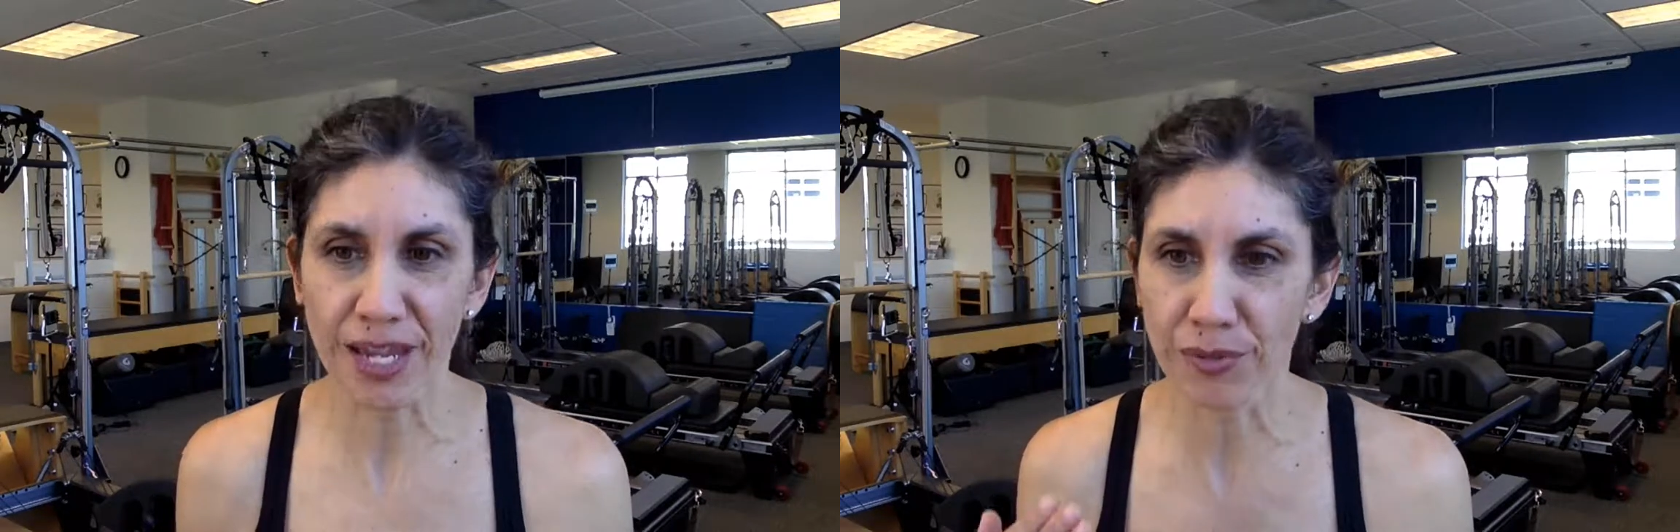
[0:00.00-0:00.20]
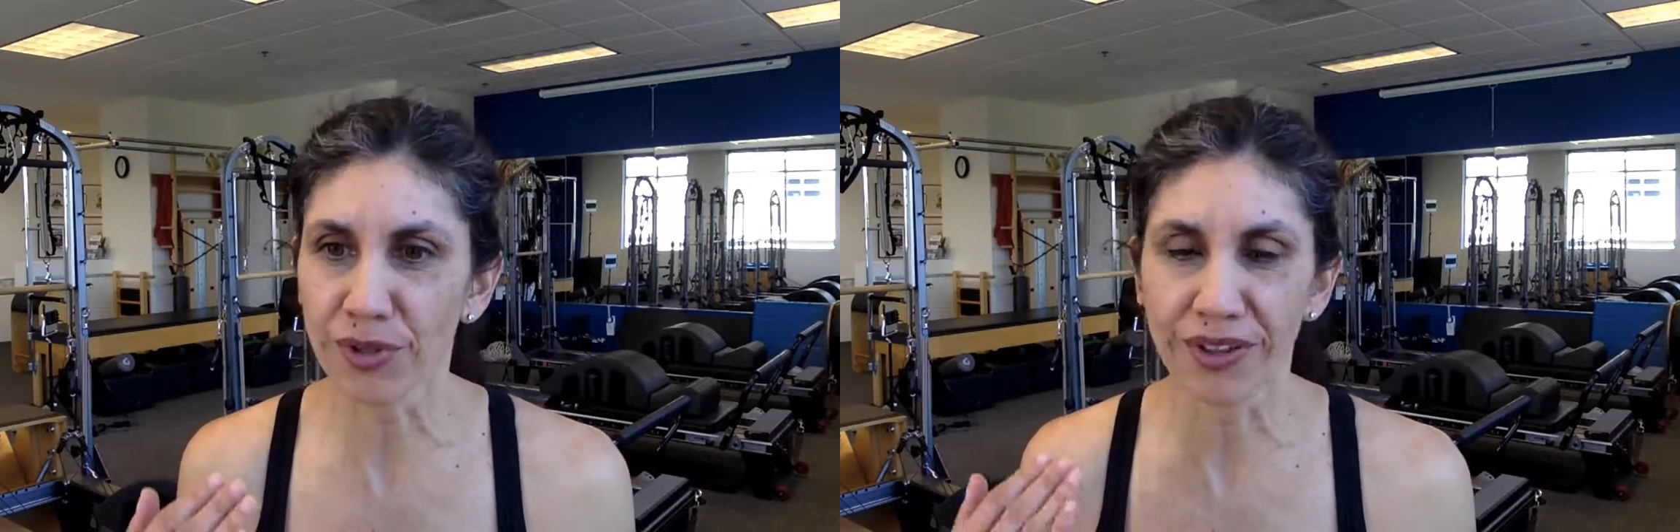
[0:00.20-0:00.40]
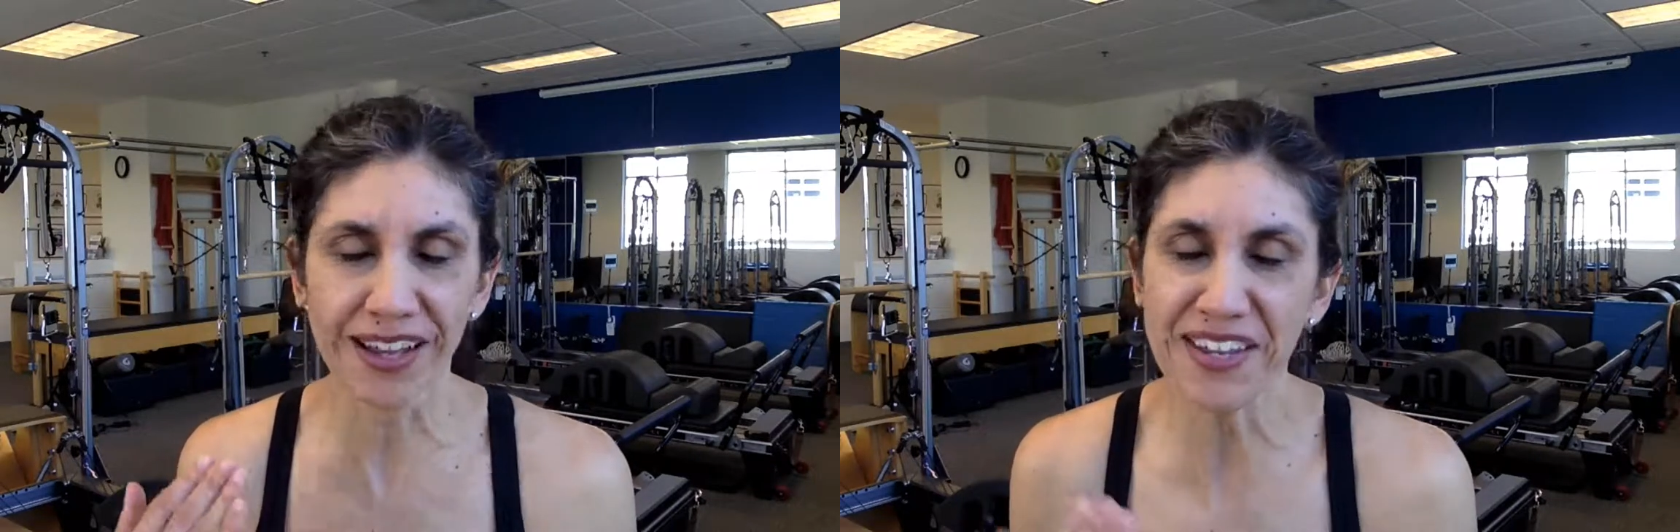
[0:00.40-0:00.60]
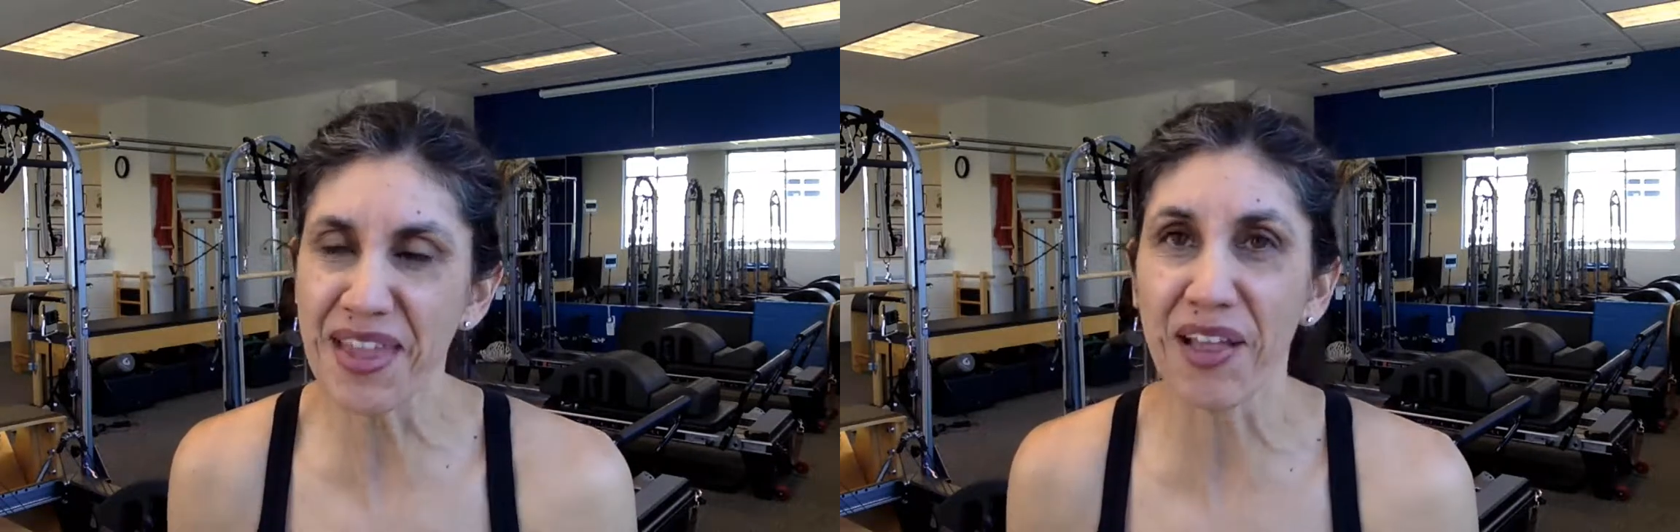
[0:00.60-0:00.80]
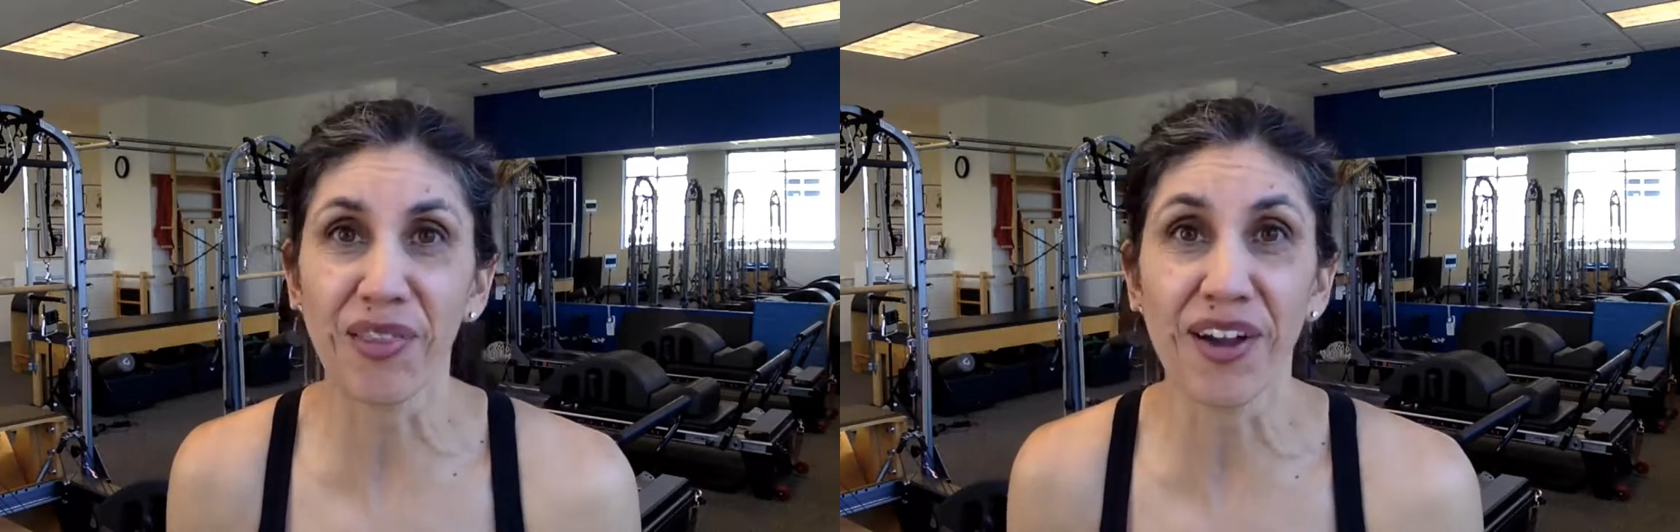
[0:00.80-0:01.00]
able in
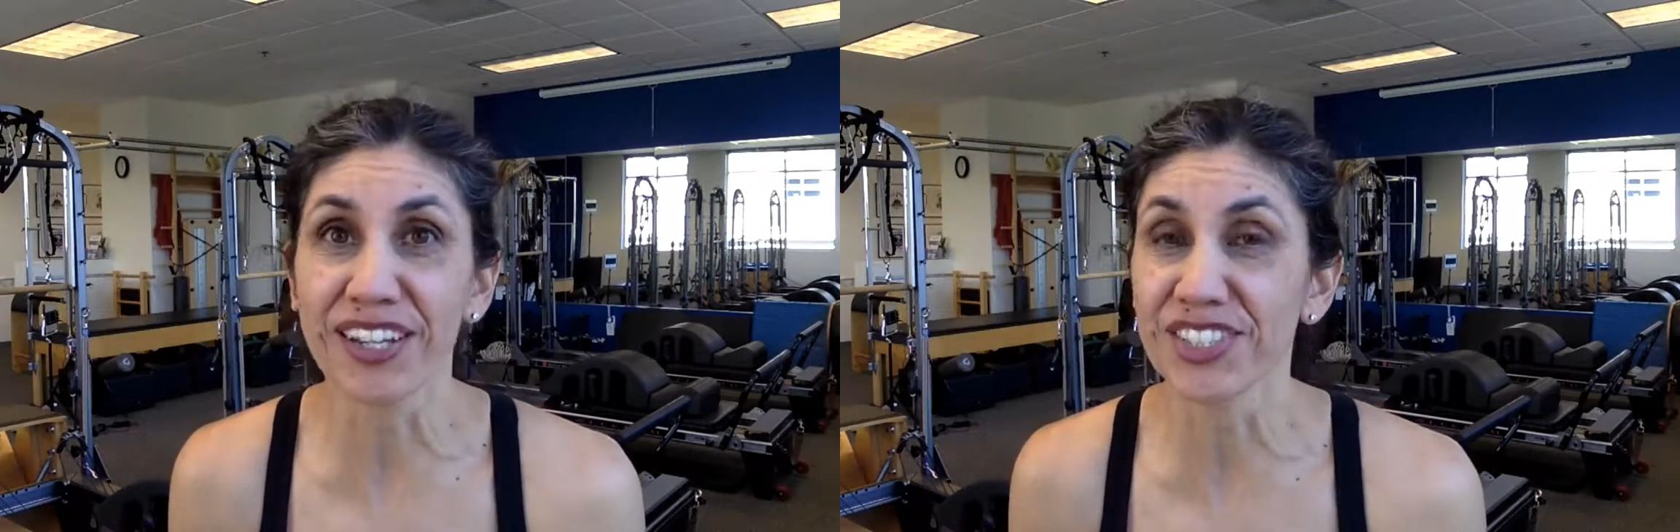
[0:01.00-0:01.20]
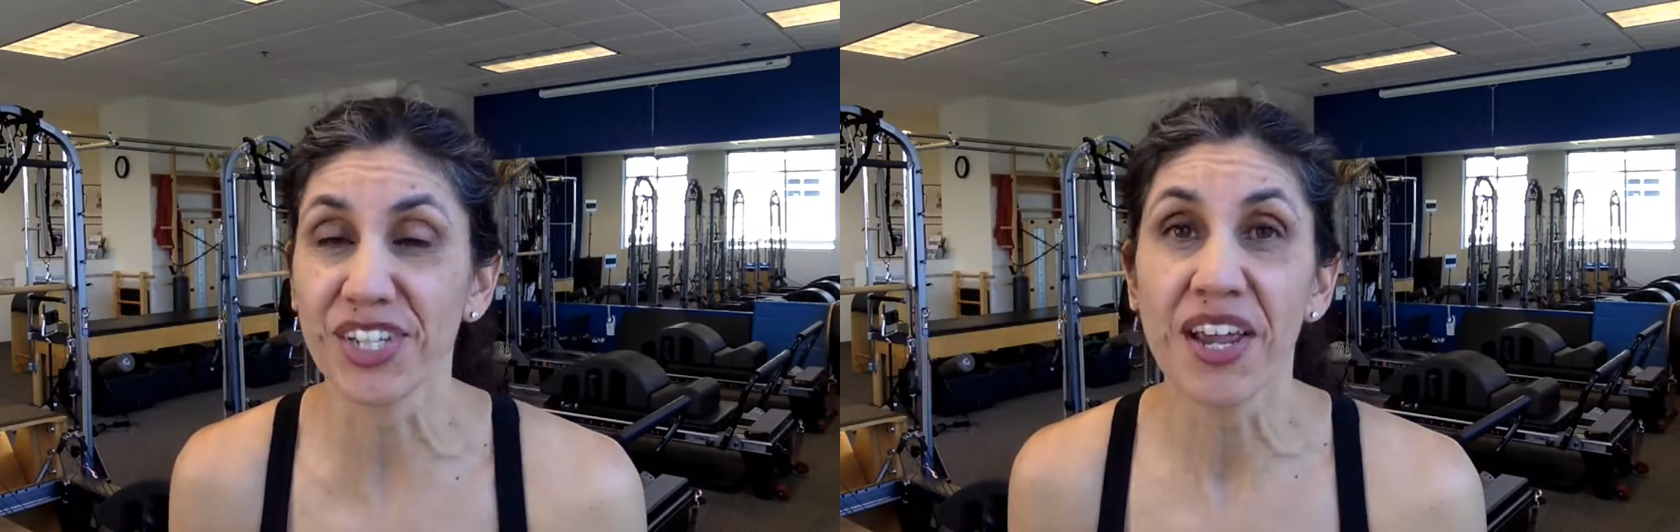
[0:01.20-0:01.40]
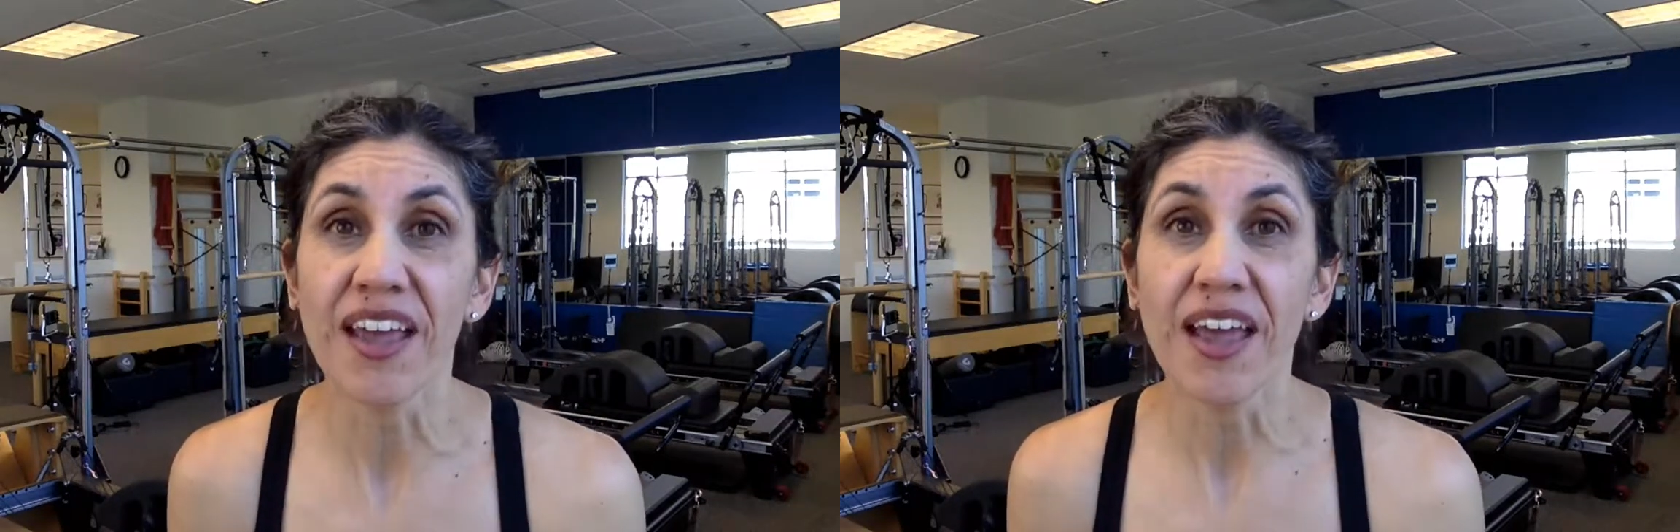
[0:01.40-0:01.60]
that launch.